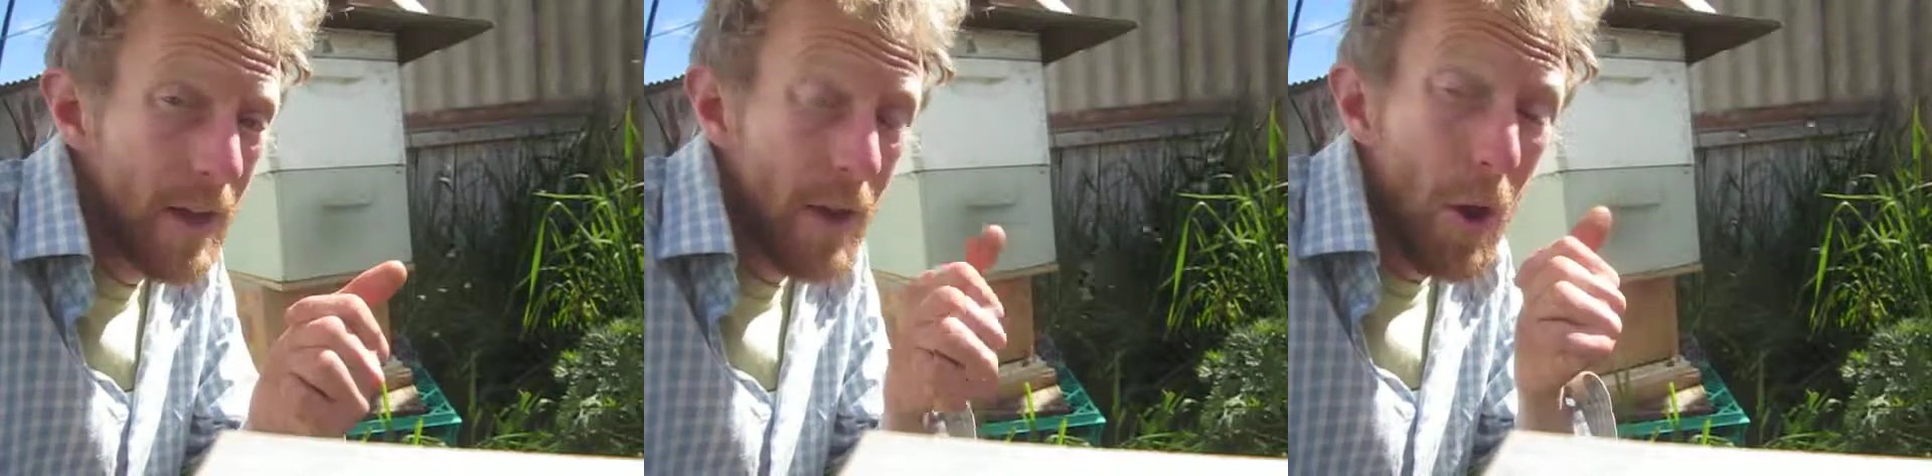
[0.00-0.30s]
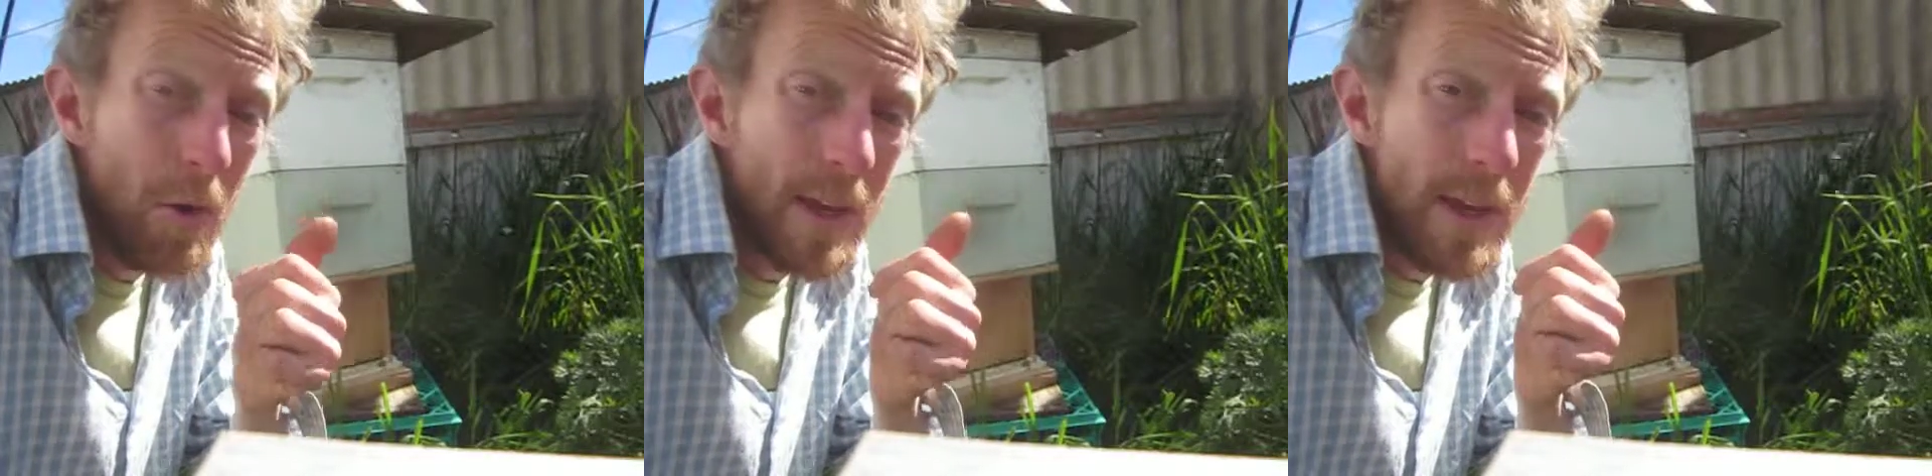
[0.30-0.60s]
and
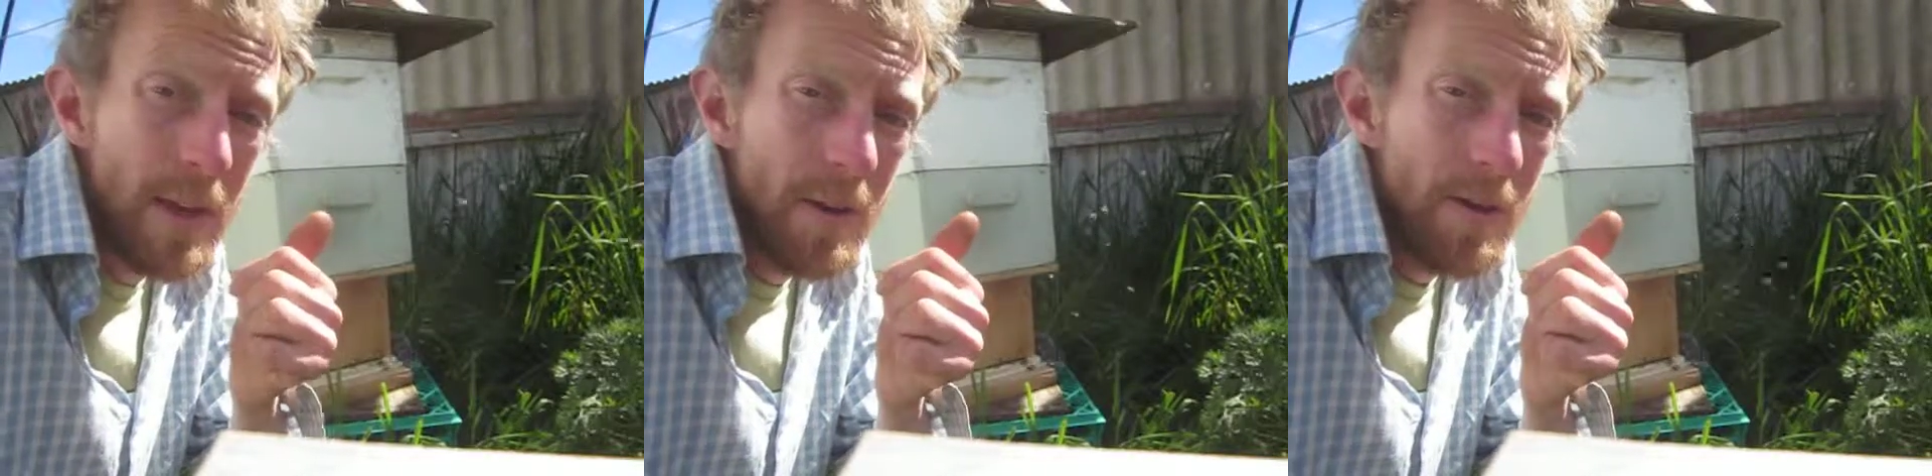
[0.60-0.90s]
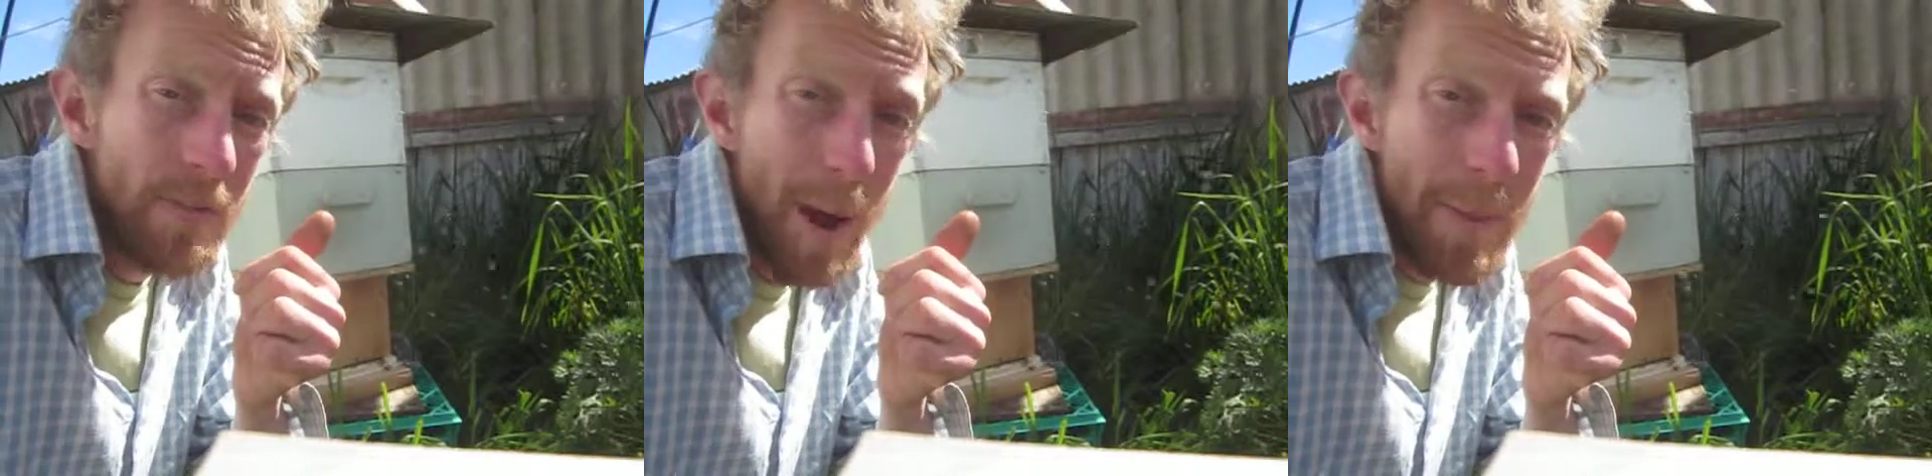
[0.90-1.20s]
only
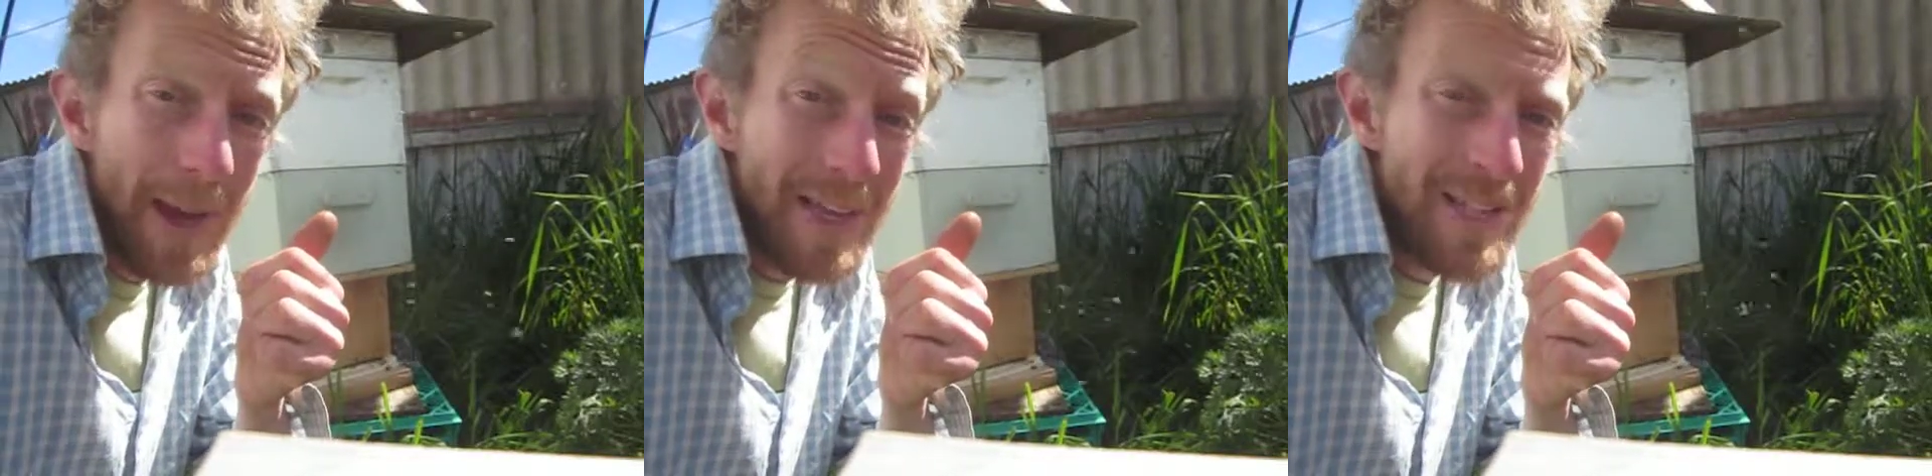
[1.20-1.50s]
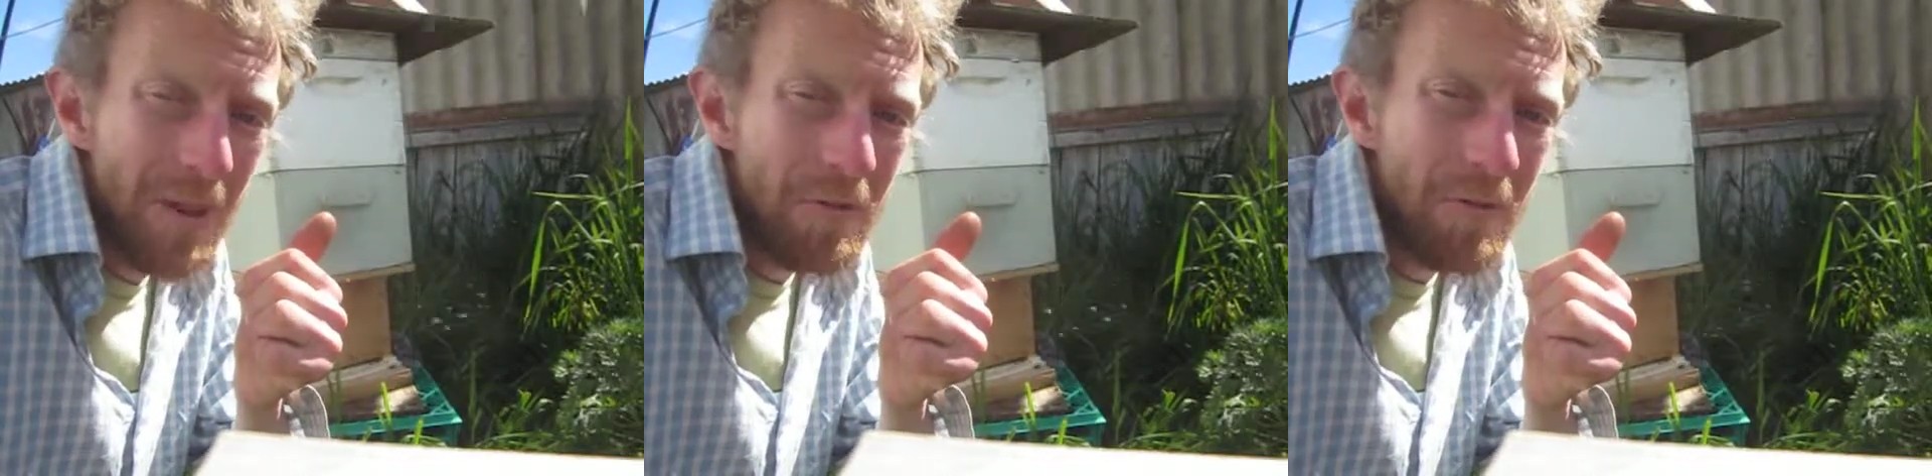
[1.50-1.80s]
fight back in
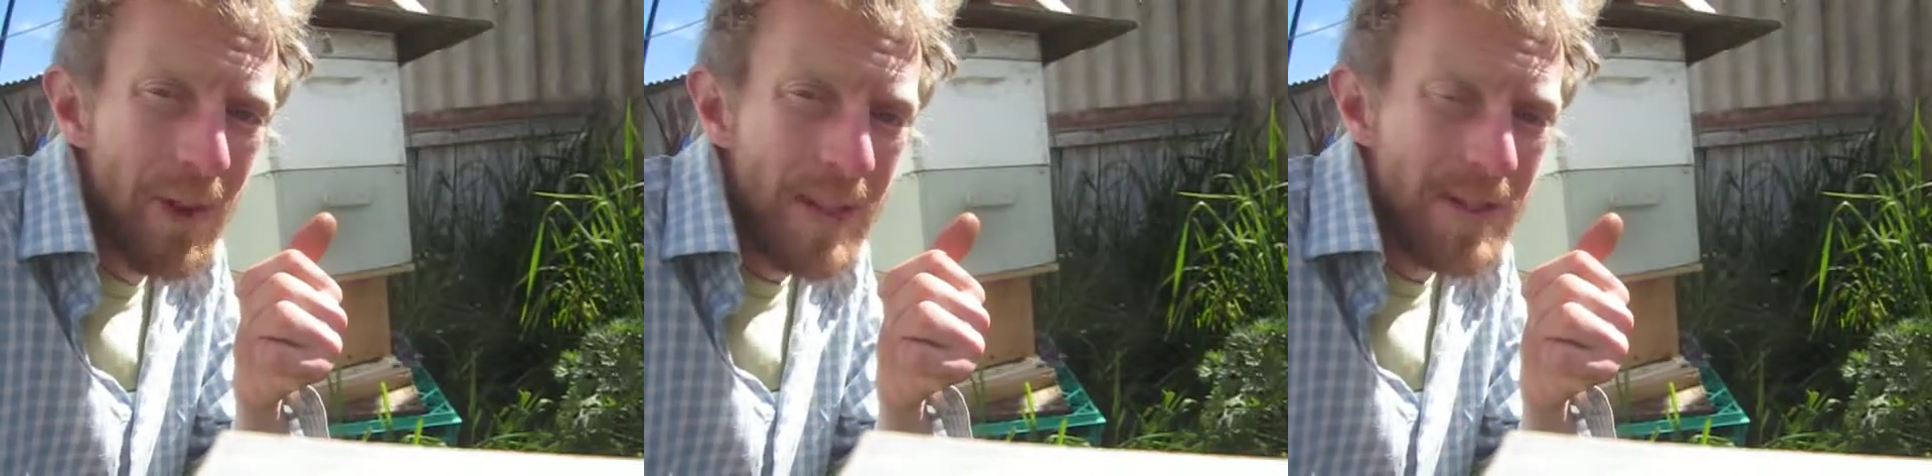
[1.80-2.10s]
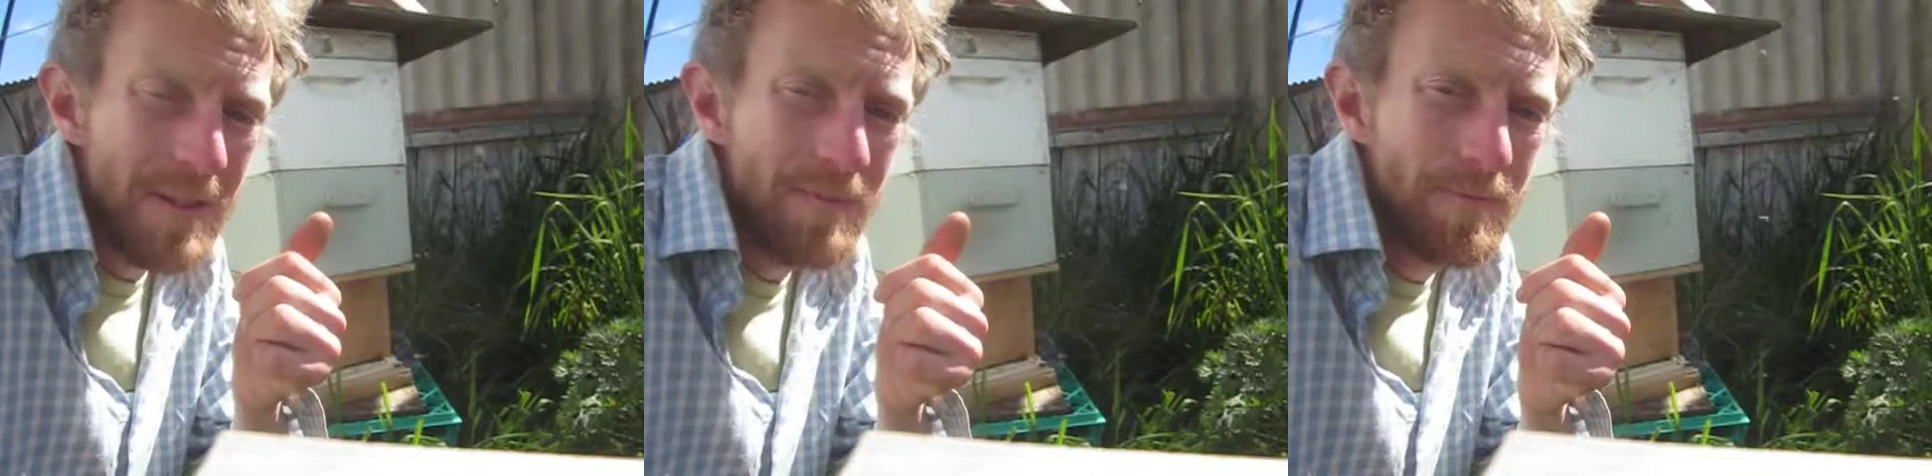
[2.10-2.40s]
self-defense,